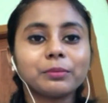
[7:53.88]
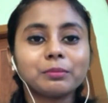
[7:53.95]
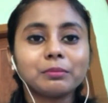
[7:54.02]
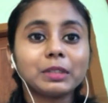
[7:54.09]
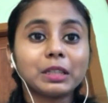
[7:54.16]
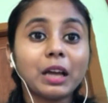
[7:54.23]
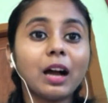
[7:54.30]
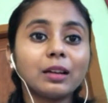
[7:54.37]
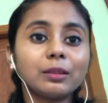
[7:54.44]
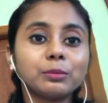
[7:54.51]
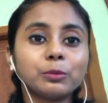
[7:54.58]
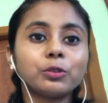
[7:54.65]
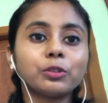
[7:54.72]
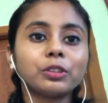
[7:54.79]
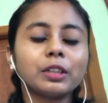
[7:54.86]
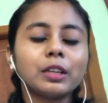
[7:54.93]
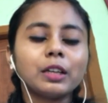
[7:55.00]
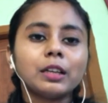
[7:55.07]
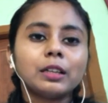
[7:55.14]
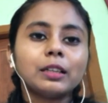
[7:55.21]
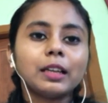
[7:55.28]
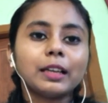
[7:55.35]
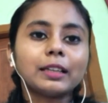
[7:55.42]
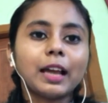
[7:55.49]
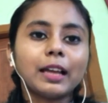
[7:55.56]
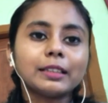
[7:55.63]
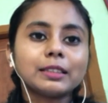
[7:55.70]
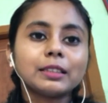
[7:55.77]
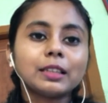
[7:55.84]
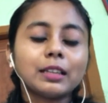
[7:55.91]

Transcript: young, more like I didn't